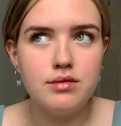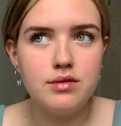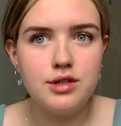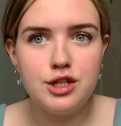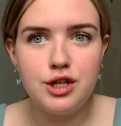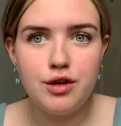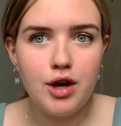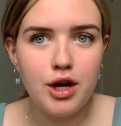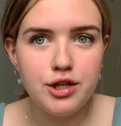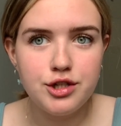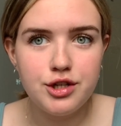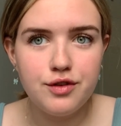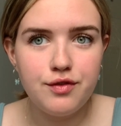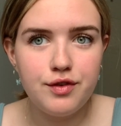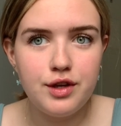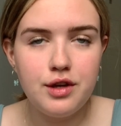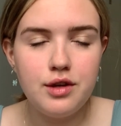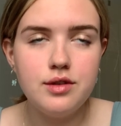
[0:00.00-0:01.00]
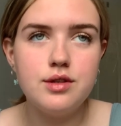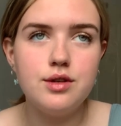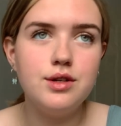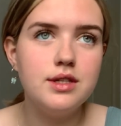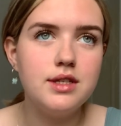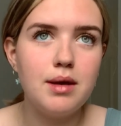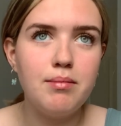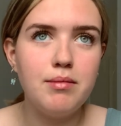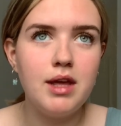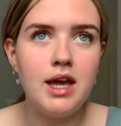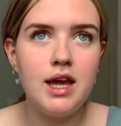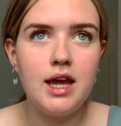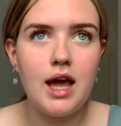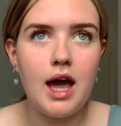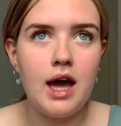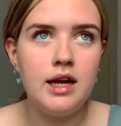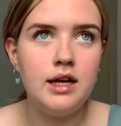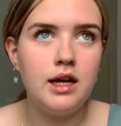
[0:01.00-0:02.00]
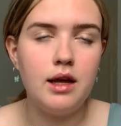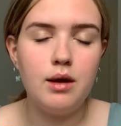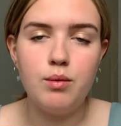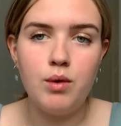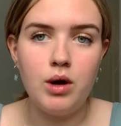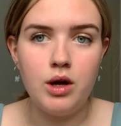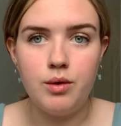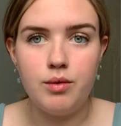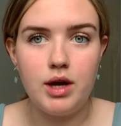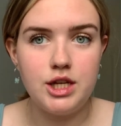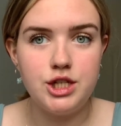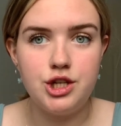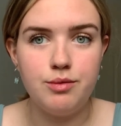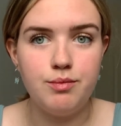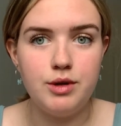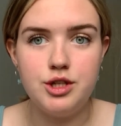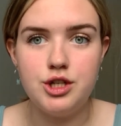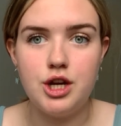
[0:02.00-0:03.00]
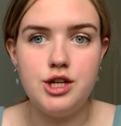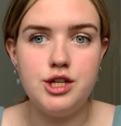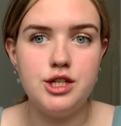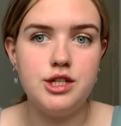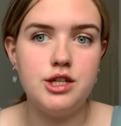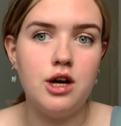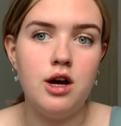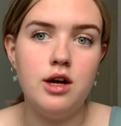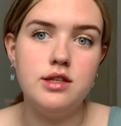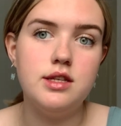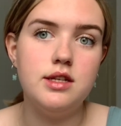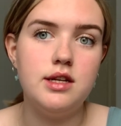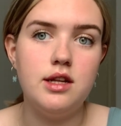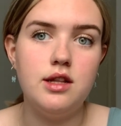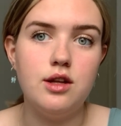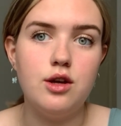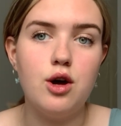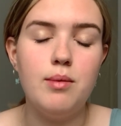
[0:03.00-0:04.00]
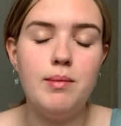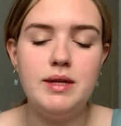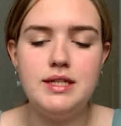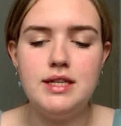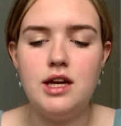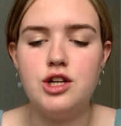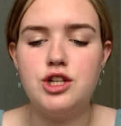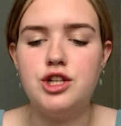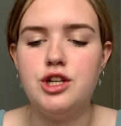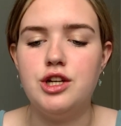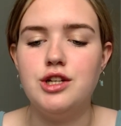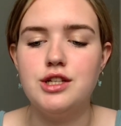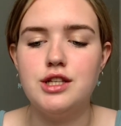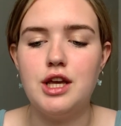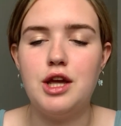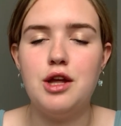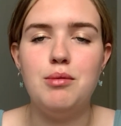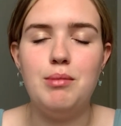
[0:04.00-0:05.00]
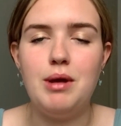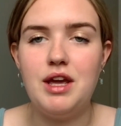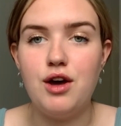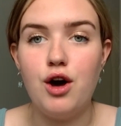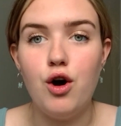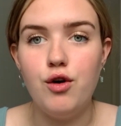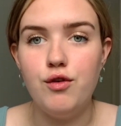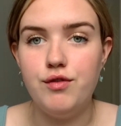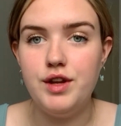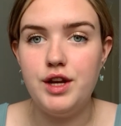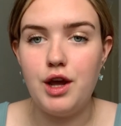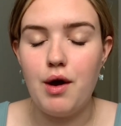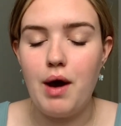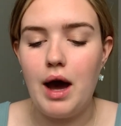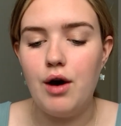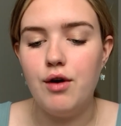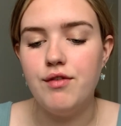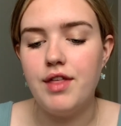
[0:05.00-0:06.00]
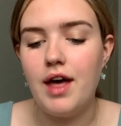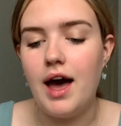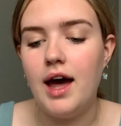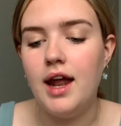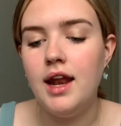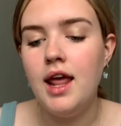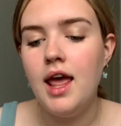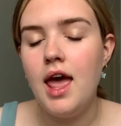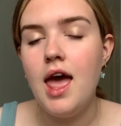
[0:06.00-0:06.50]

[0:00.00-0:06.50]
200 views or something, and like one question which I just answered in the comment section because I couldn't make a whole video out of that.